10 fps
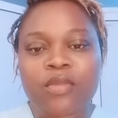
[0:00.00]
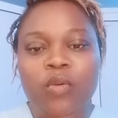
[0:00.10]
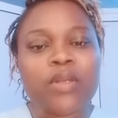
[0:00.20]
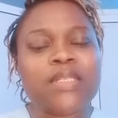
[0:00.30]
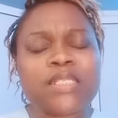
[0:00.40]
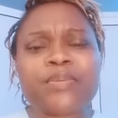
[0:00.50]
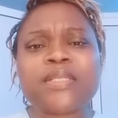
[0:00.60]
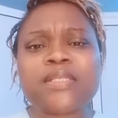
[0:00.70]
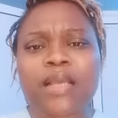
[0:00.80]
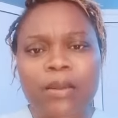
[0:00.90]
When this
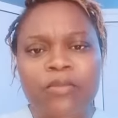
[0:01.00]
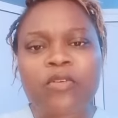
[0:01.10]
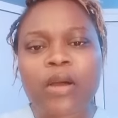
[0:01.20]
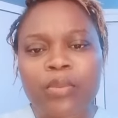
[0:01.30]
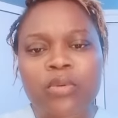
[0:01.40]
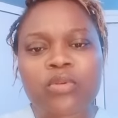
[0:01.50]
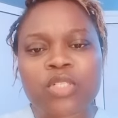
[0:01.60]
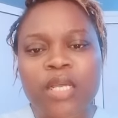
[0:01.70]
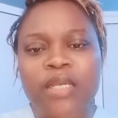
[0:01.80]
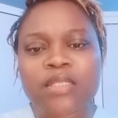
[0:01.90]
person comes for
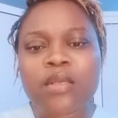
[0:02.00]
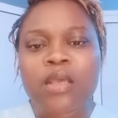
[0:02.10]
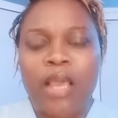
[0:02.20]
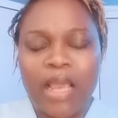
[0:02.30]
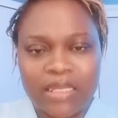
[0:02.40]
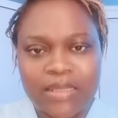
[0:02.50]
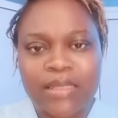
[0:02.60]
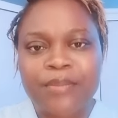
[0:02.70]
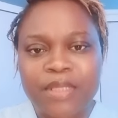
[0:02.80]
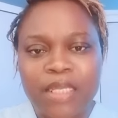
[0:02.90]
apologize,
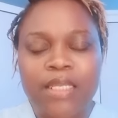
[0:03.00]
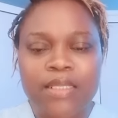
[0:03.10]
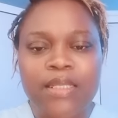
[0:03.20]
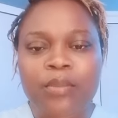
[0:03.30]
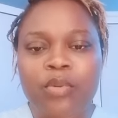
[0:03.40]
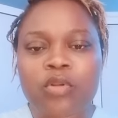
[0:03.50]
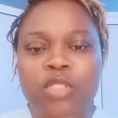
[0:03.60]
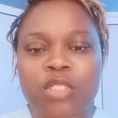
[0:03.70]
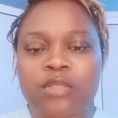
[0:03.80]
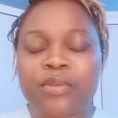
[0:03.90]
accept his
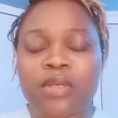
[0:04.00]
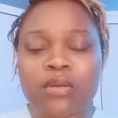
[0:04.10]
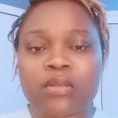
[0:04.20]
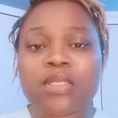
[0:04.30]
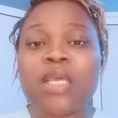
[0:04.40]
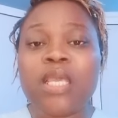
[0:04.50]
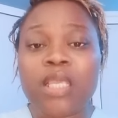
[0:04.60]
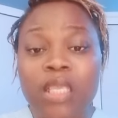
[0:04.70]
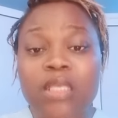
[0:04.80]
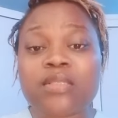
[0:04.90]
apologies because
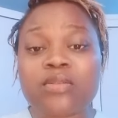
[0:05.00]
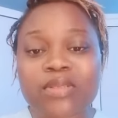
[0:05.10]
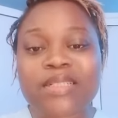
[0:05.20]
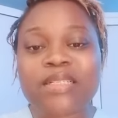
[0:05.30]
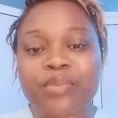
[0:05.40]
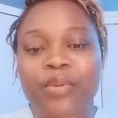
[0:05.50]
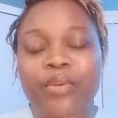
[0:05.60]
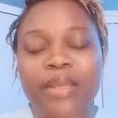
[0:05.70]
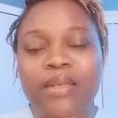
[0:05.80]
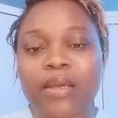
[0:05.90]
he is not sleeping
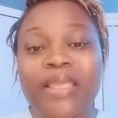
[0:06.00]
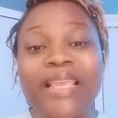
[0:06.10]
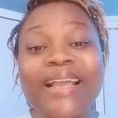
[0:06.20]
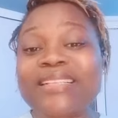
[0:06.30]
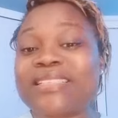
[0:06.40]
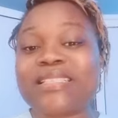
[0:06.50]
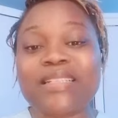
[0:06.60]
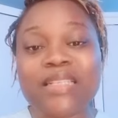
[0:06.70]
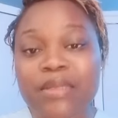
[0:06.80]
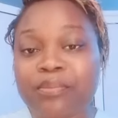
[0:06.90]
right now. He can't
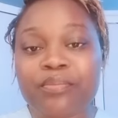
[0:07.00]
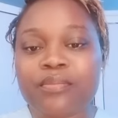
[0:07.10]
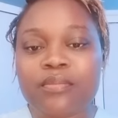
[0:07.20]
sleep.